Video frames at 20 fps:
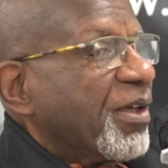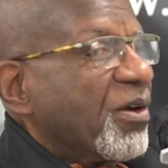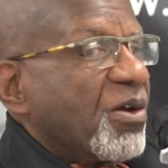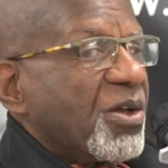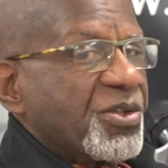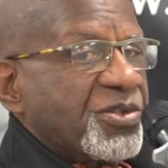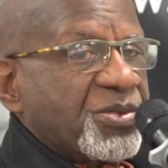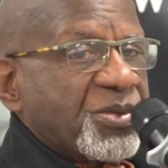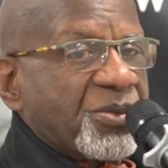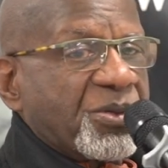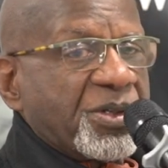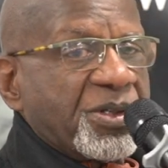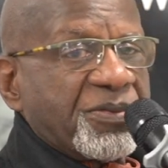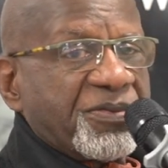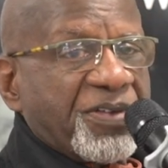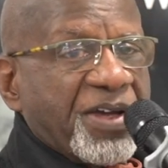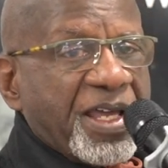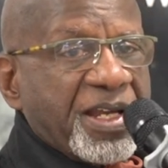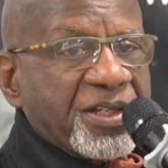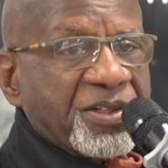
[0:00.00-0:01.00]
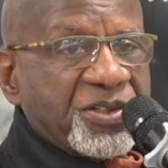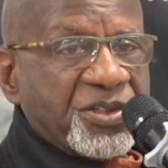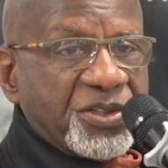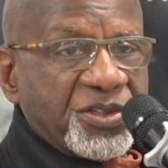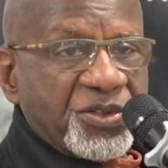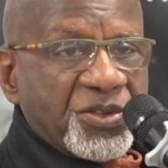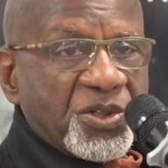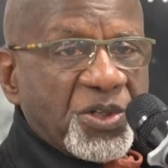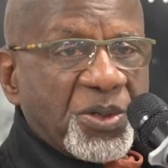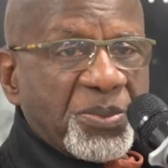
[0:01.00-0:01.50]
they also were invited to
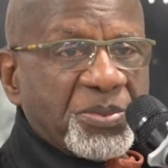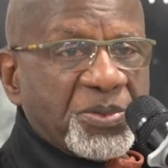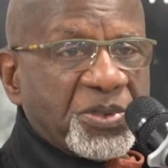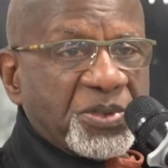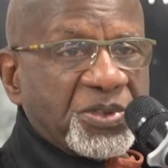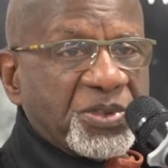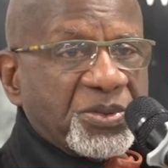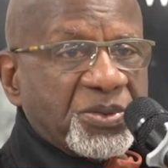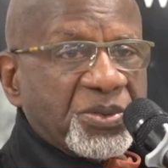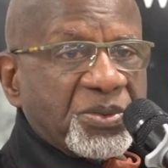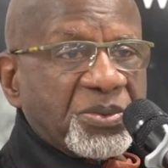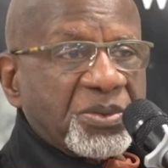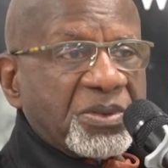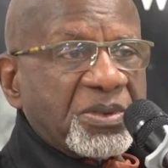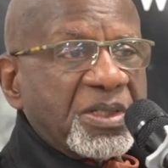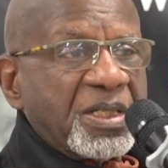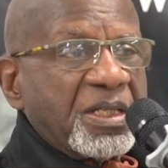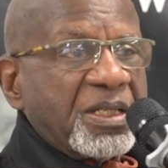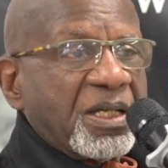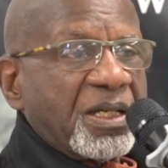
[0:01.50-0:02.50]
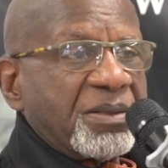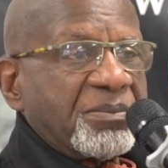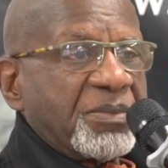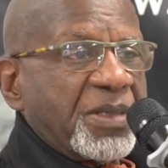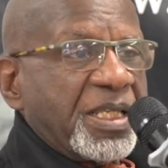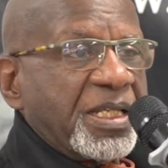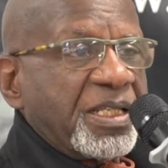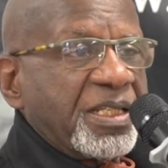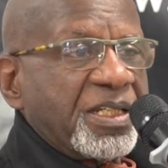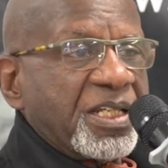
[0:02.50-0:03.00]
Europe to do
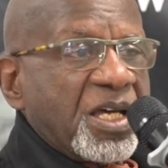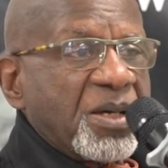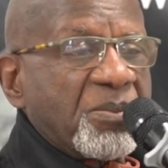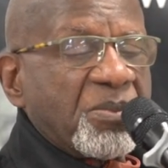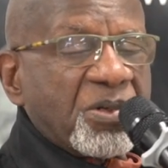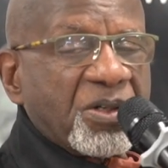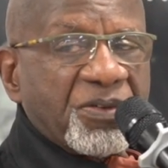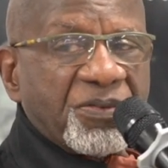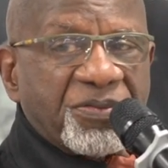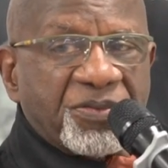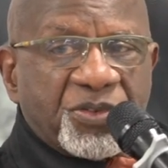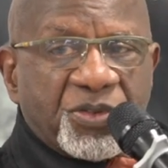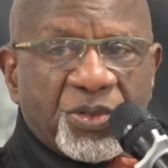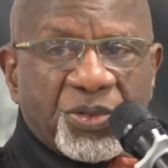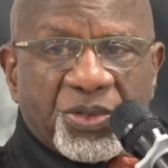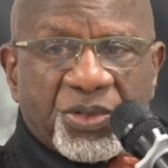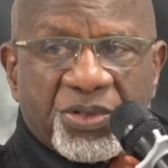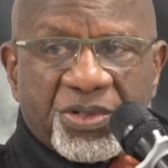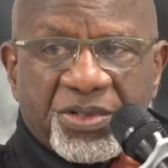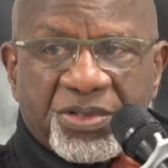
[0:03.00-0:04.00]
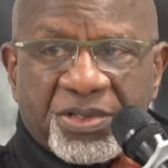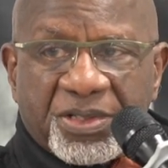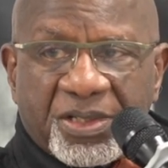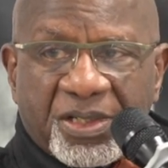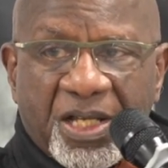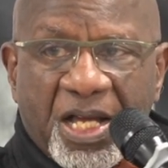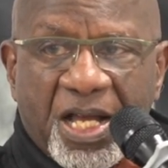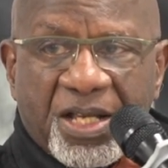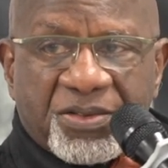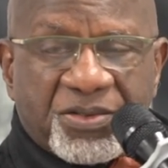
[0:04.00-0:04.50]
any number of tours
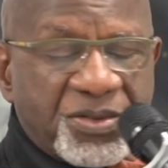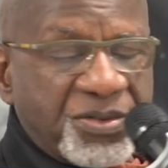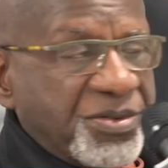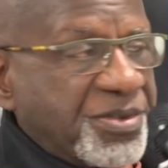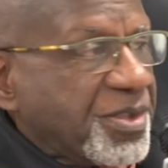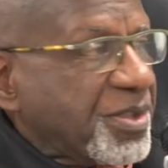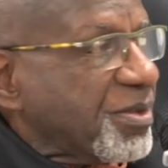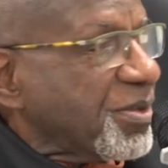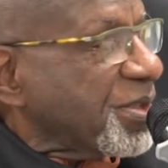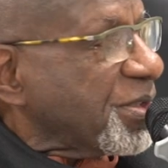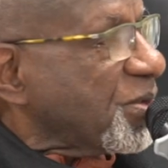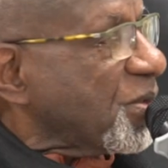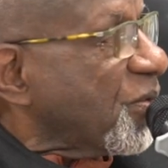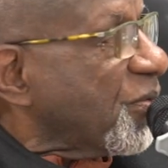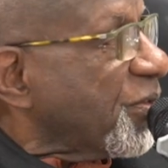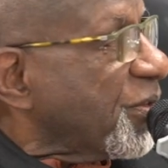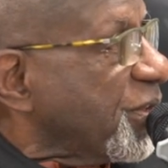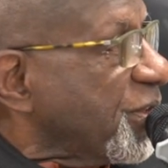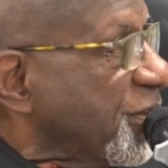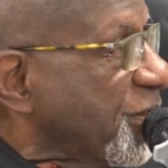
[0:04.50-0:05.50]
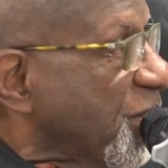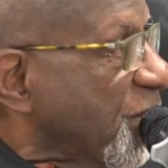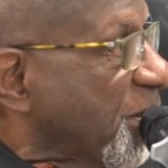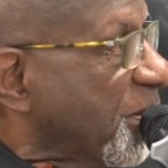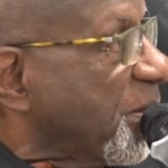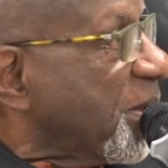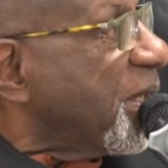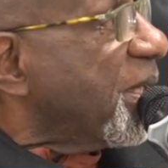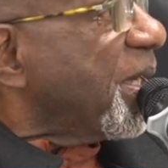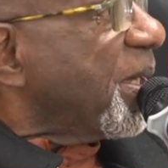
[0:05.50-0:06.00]
and concert series over in
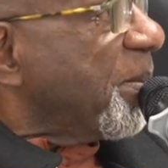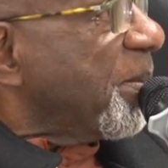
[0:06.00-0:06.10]
Europe